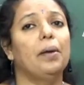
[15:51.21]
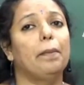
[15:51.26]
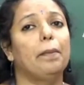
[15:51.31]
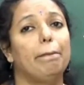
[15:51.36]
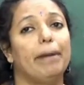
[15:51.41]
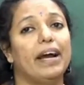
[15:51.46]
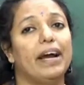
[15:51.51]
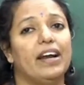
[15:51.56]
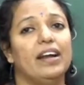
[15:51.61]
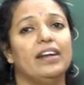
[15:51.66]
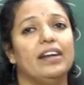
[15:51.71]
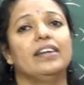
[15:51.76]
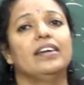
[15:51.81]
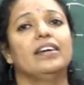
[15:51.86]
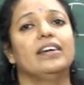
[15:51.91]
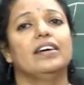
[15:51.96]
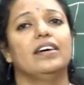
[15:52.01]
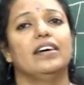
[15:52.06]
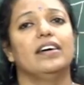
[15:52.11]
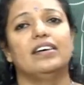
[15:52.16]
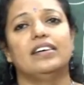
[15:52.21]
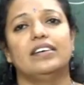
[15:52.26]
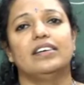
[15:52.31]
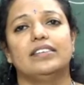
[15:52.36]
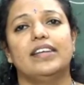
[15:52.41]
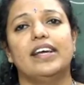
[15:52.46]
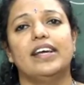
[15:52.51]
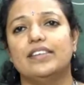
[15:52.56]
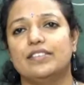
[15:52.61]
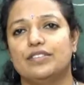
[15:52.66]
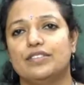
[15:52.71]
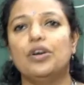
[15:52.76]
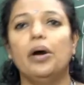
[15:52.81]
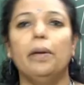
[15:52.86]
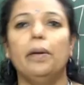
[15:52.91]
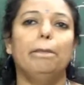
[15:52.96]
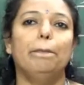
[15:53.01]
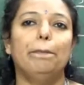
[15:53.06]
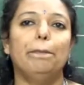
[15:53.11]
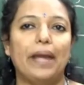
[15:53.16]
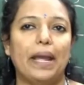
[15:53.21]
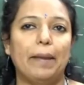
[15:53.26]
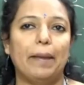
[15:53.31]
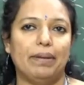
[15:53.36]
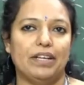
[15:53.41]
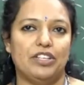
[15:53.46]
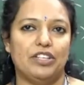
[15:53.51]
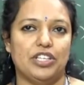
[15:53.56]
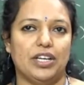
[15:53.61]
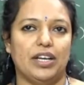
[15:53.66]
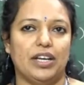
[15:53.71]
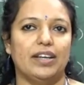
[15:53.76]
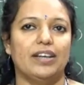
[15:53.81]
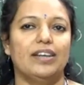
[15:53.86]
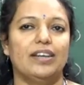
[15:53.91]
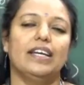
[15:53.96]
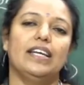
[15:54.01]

but there is no paper check.